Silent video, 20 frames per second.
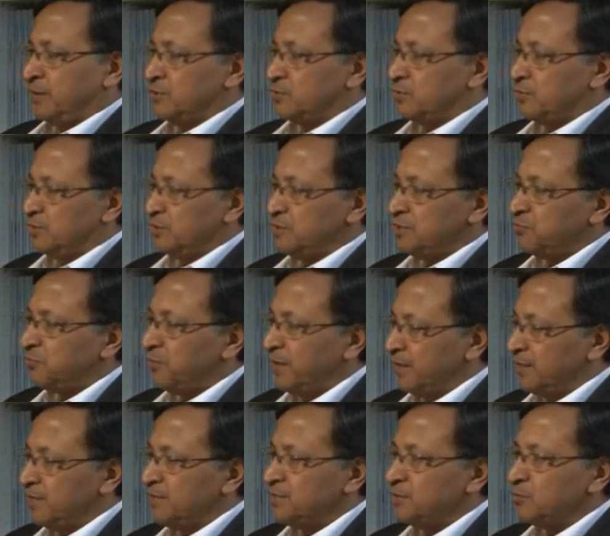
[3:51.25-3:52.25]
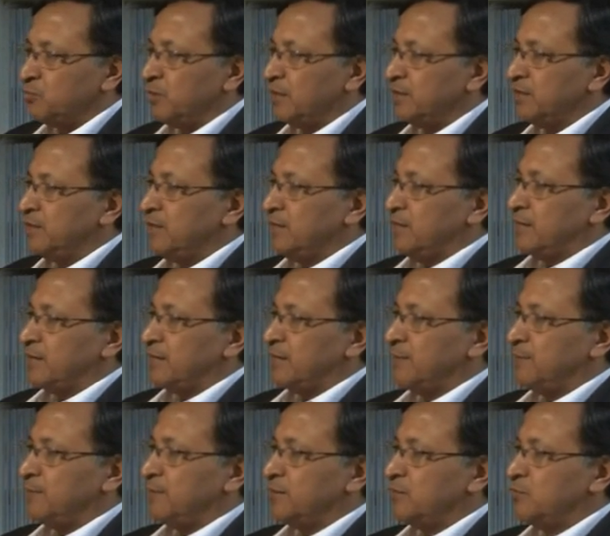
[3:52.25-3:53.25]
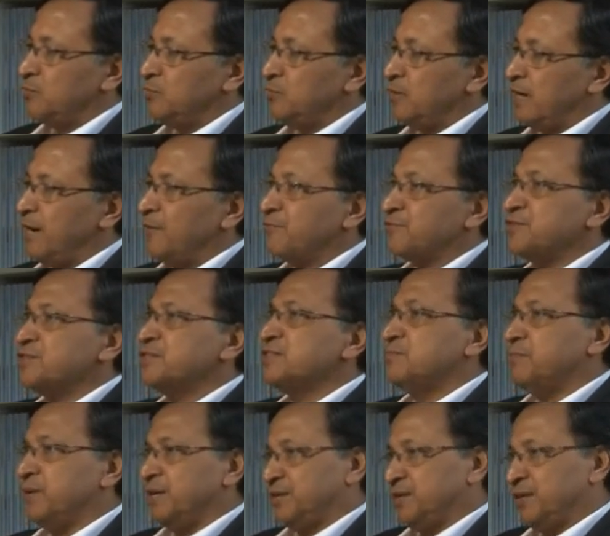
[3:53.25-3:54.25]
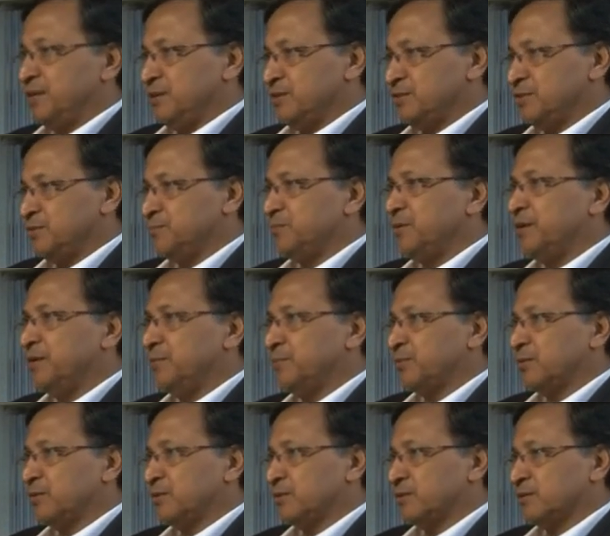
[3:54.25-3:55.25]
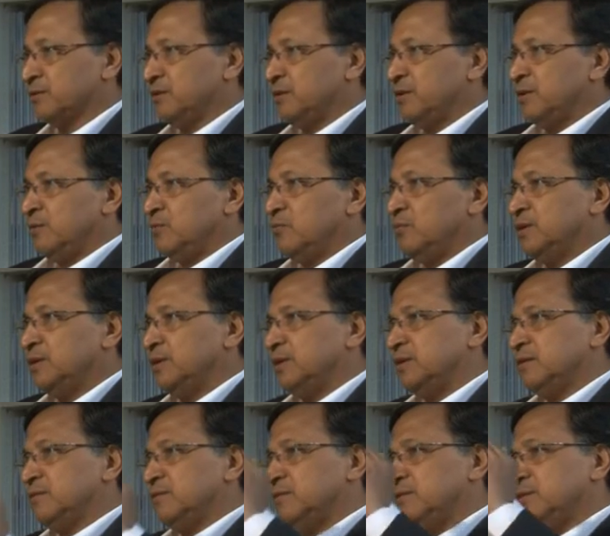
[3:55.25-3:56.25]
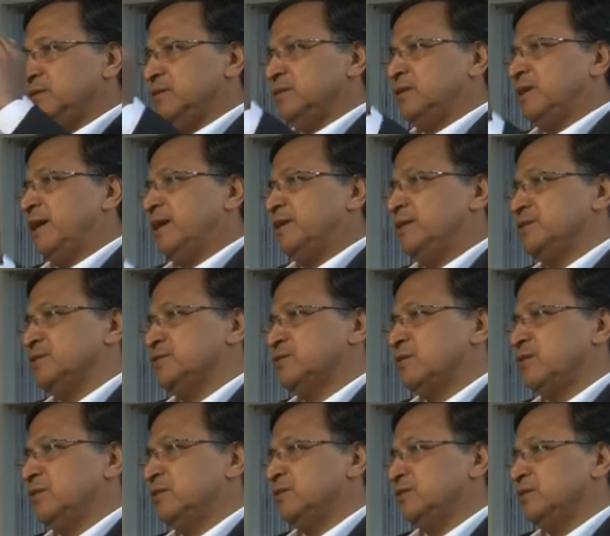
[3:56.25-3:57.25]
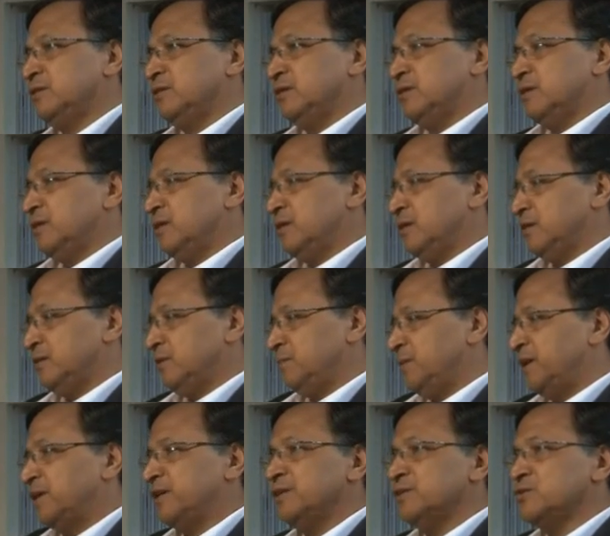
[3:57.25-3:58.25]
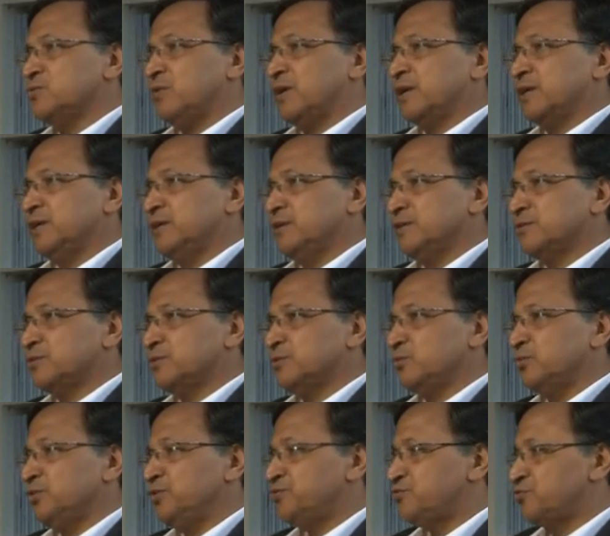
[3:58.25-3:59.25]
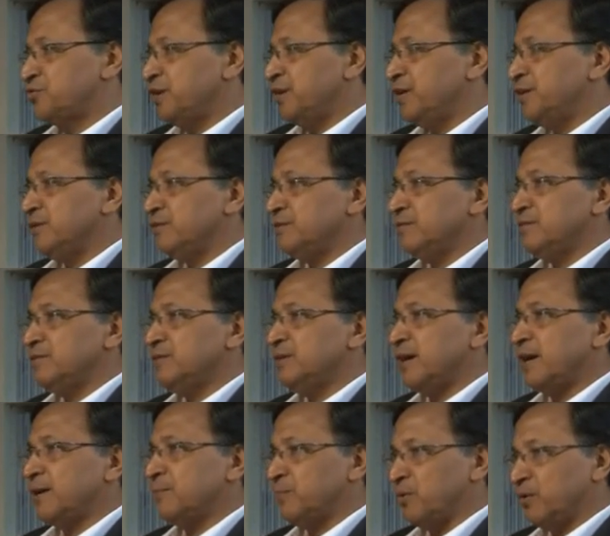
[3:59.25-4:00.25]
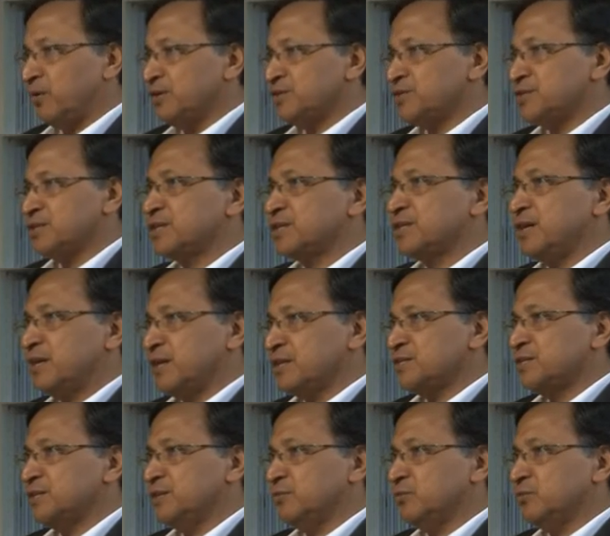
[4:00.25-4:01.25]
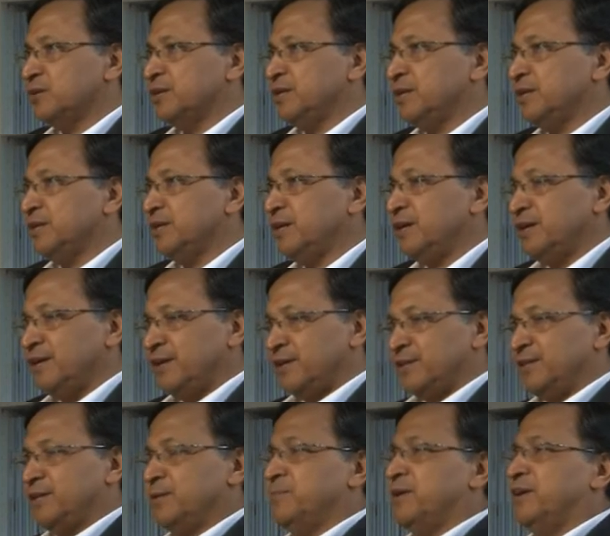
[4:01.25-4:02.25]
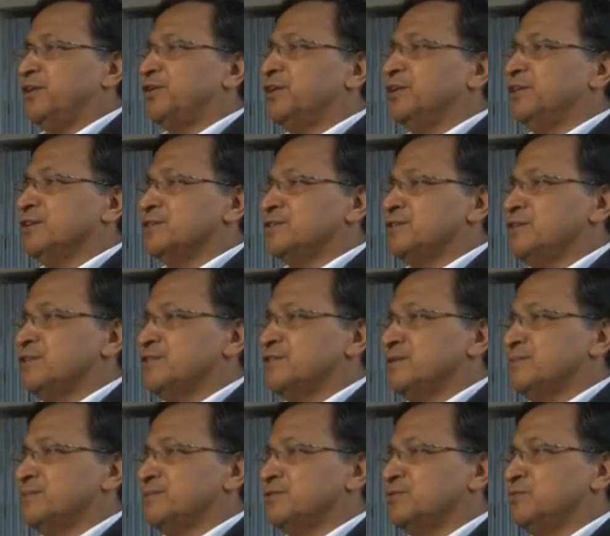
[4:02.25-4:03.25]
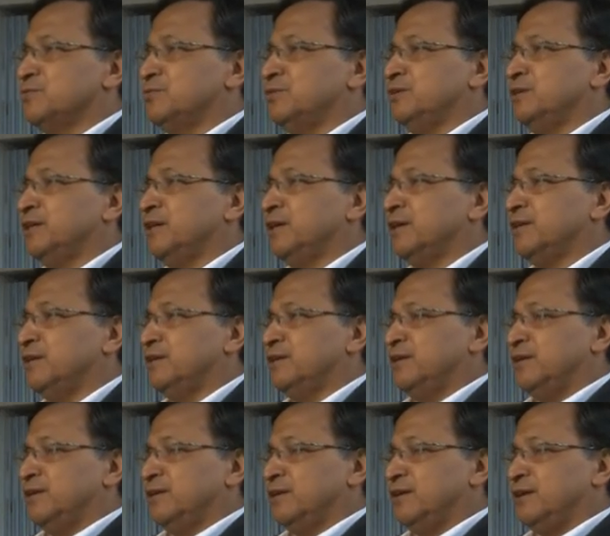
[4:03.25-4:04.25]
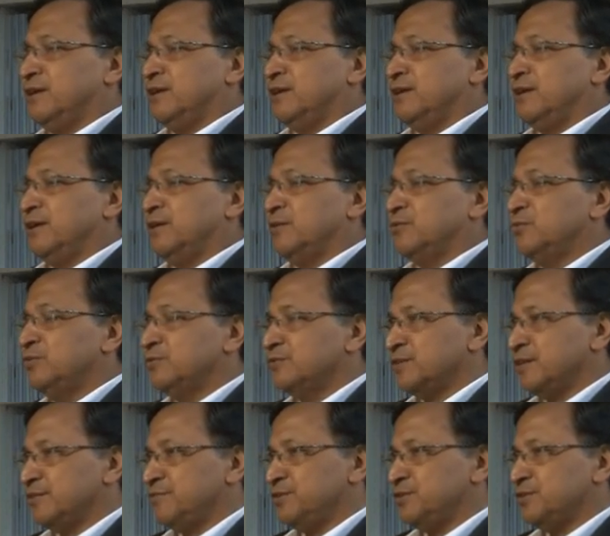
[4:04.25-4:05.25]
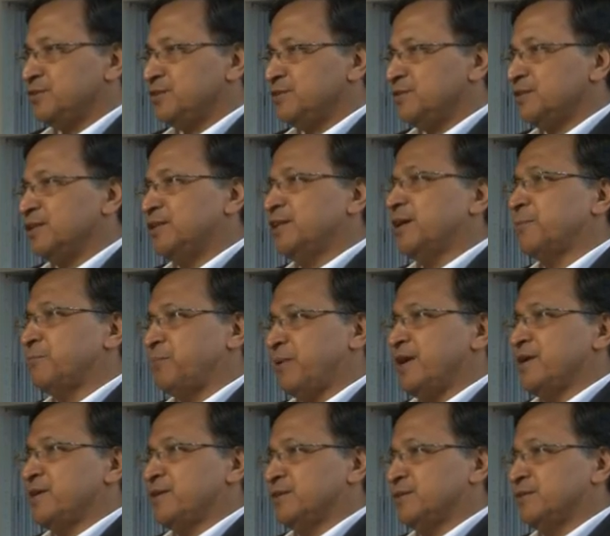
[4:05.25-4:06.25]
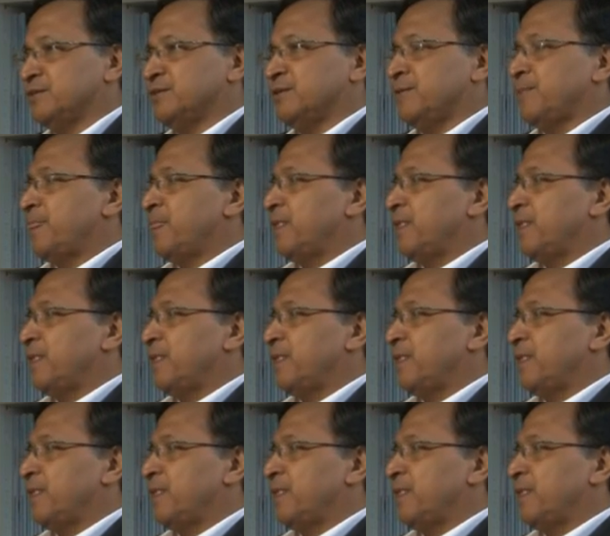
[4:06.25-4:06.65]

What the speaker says: So this is financing one. Number two, after maintenance is very important. Whether the light is on, the battery is working. So we train young boys girls in the rural area, they maintain the system. So they are get a good services and they are paying it.